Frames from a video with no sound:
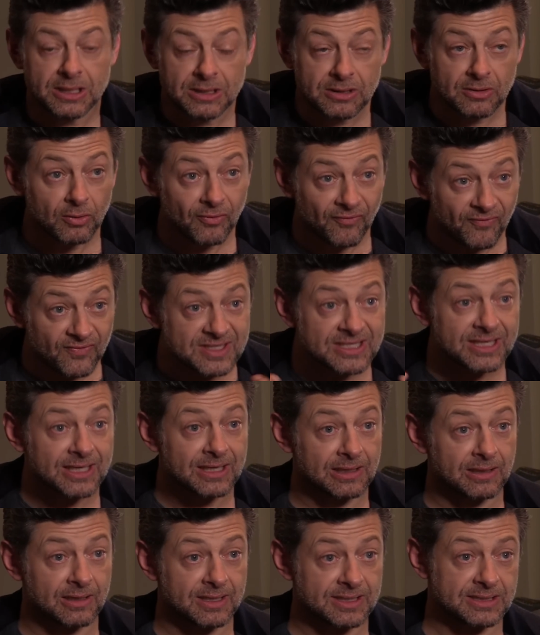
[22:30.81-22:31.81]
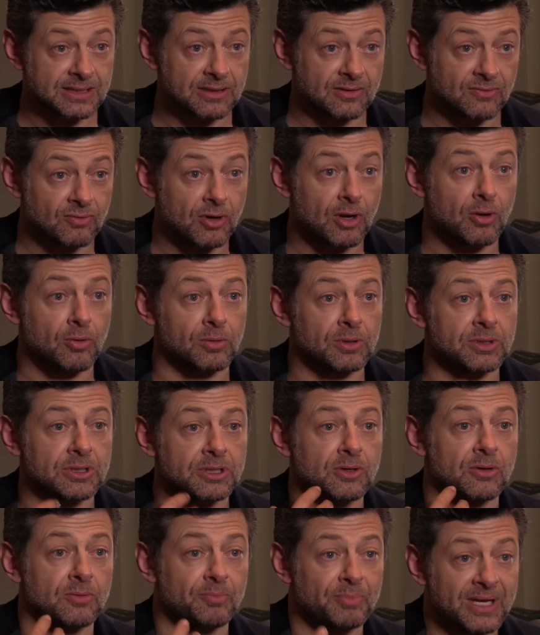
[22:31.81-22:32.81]
You're physicalizing the role.
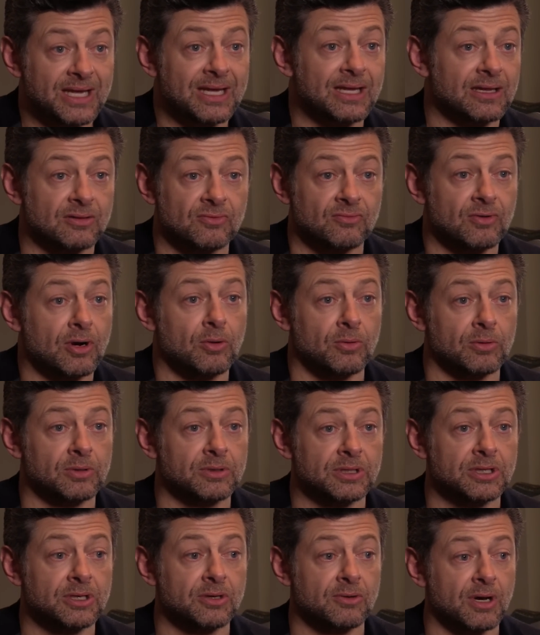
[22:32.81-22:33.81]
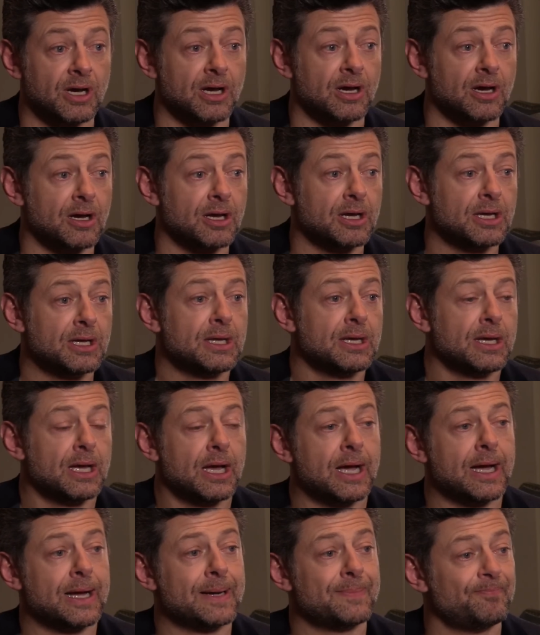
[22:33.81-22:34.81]
You're being the role. You are,
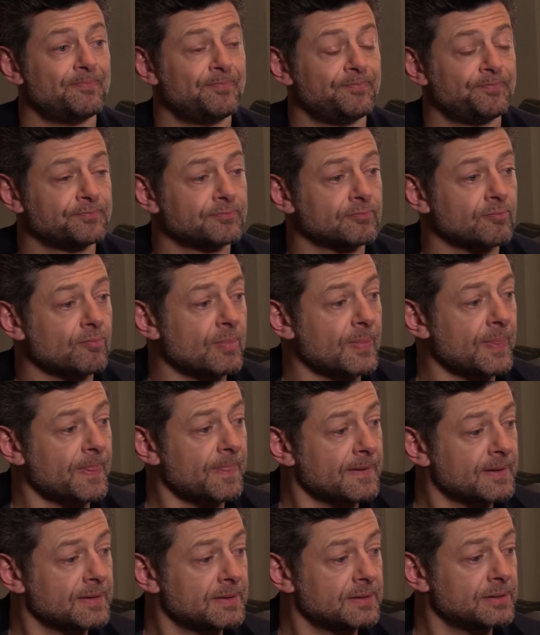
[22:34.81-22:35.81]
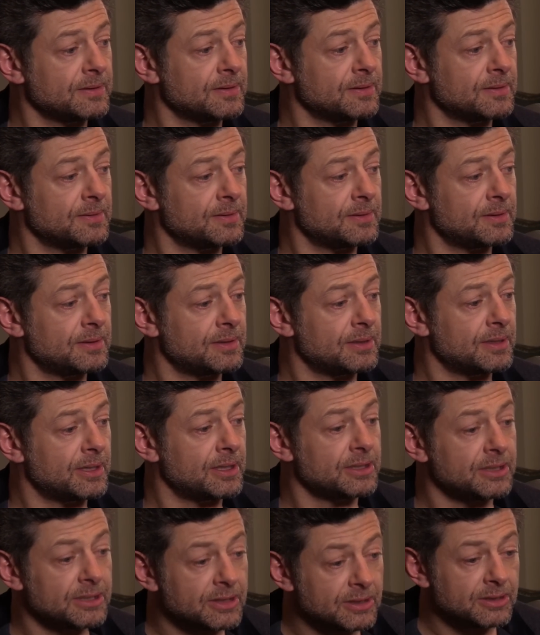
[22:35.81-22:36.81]
um, you,
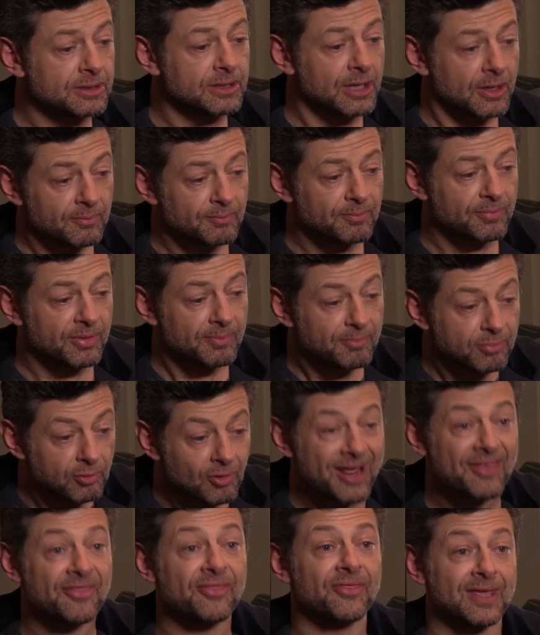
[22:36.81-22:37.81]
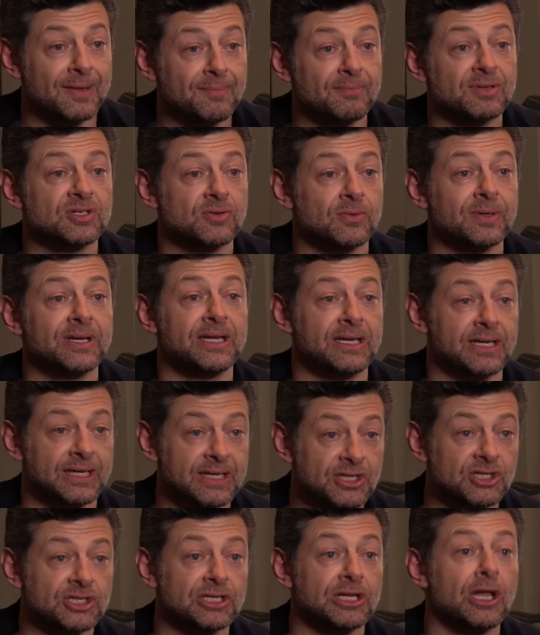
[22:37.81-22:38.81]
you know, the breath in between
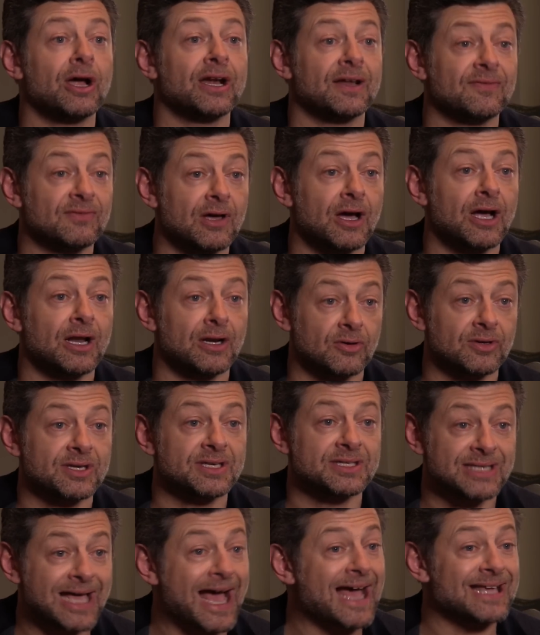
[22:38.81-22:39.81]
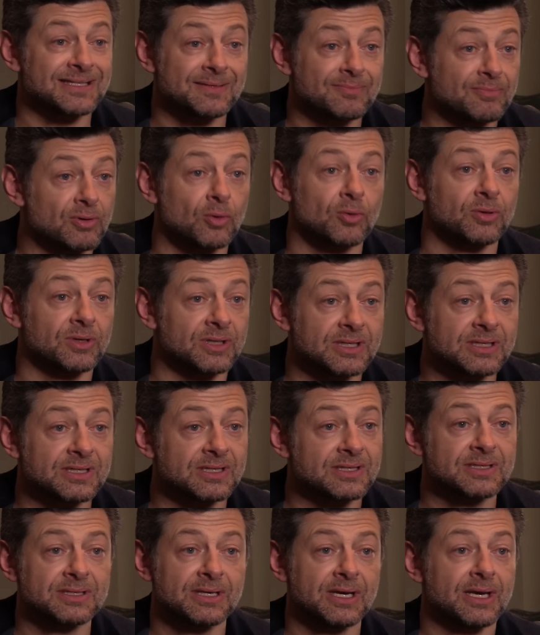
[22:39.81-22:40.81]
each line of dialogue is as important
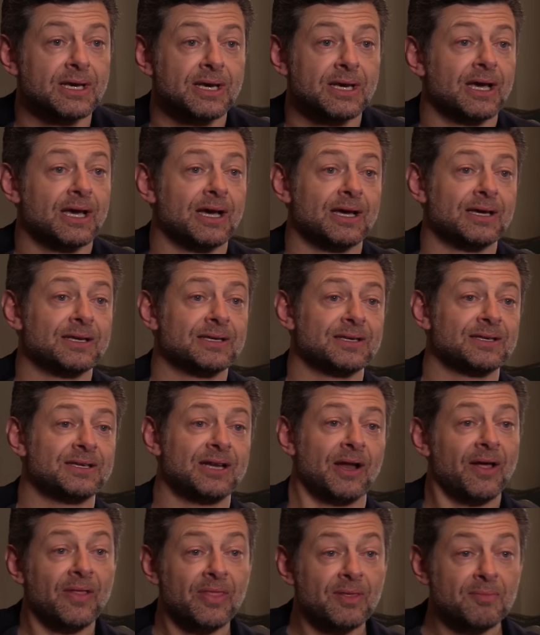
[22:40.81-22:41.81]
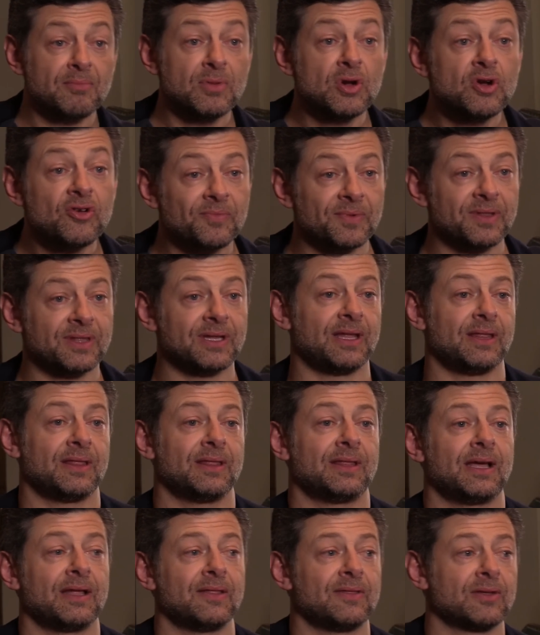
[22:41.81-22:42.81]
as, uh, you know, and the movement
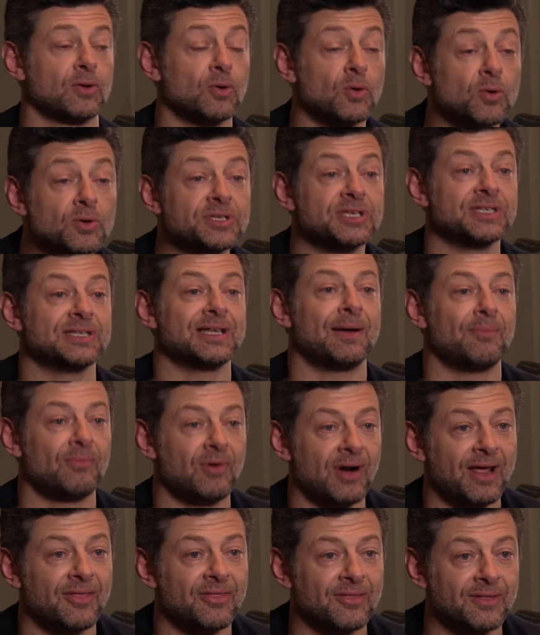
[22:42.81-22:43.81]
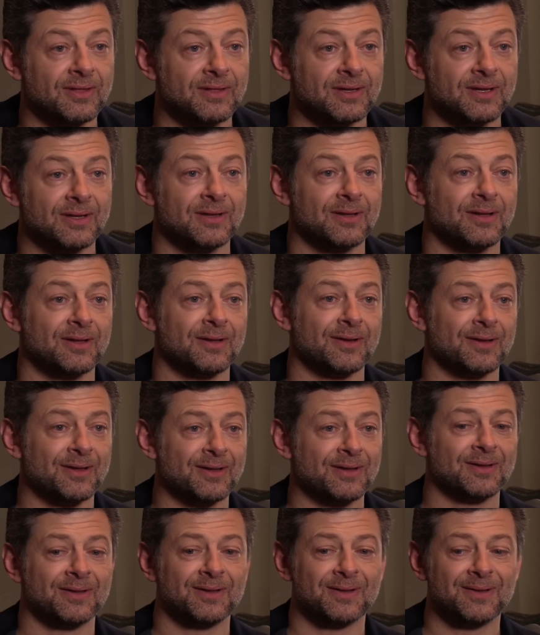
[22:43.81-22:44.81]
that, that causes that breath, and the,
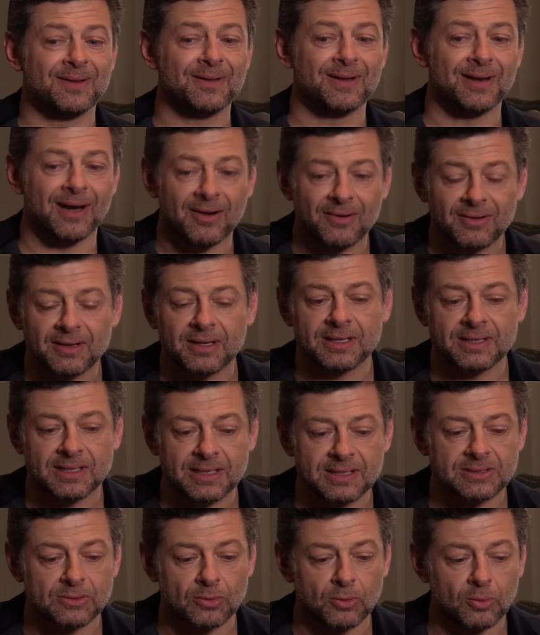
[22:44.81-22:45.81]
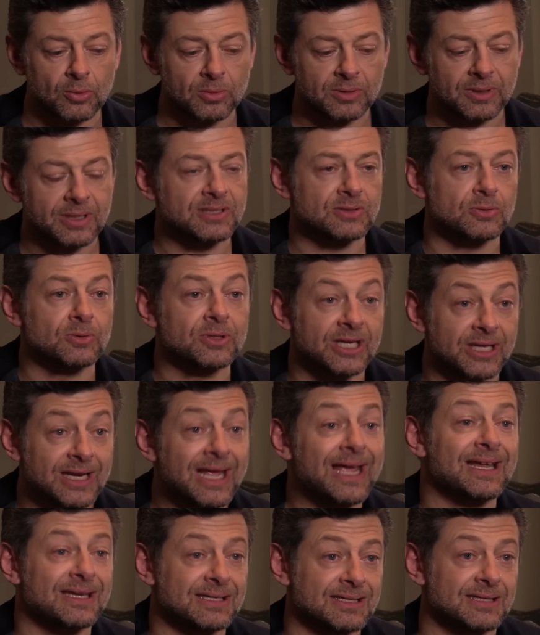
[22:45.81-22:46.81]
um, mm. you know, it, it's all it's all
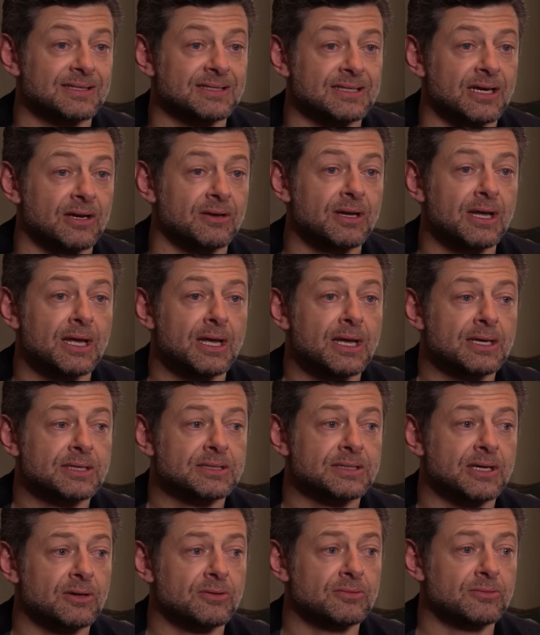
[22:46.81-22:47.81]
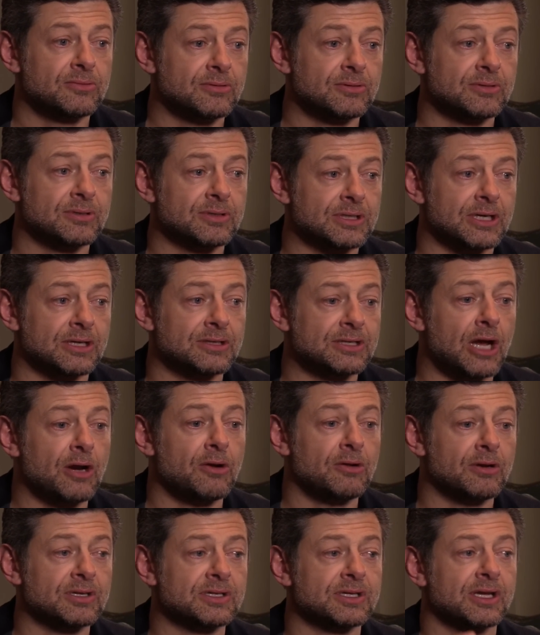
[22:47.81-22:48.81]
connected. So so so
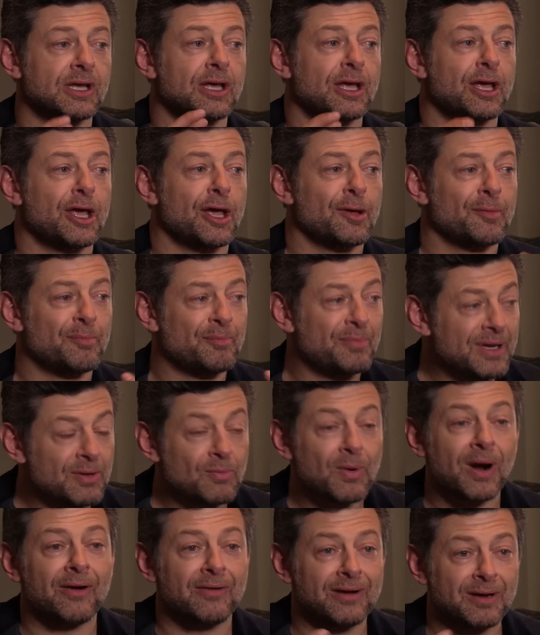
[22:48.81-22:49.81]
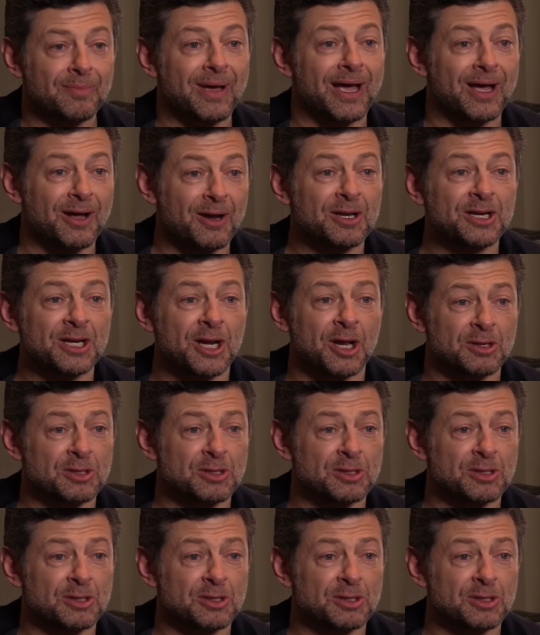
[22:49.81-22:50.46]
don't be worried about, you know.